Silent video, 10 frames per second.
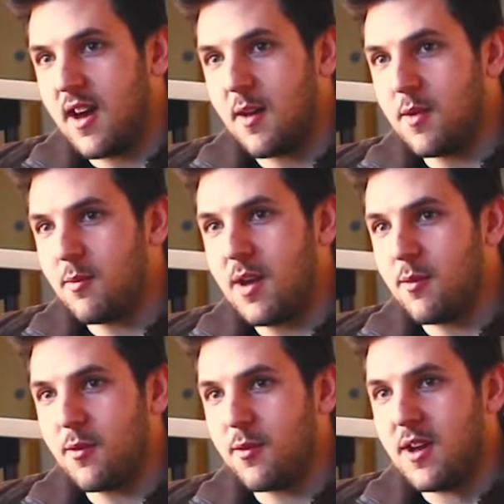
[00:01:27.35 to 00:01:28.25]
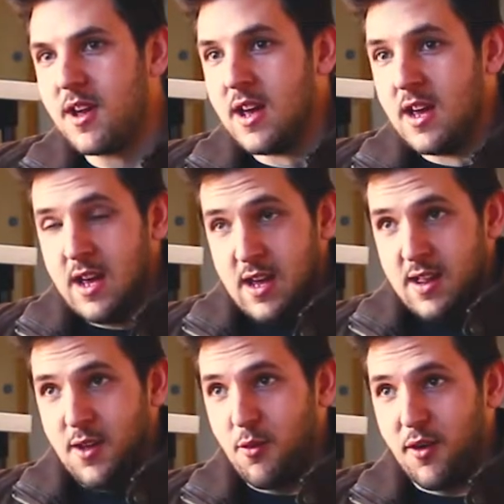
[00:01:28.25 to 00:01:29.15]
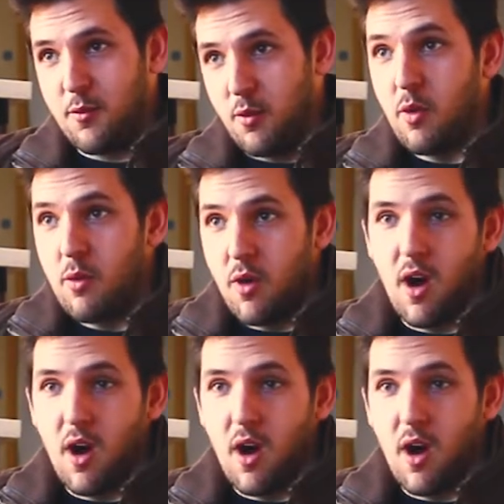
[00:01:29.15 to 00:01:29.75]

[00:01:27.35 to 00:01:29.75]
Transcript: I mean, people that work, when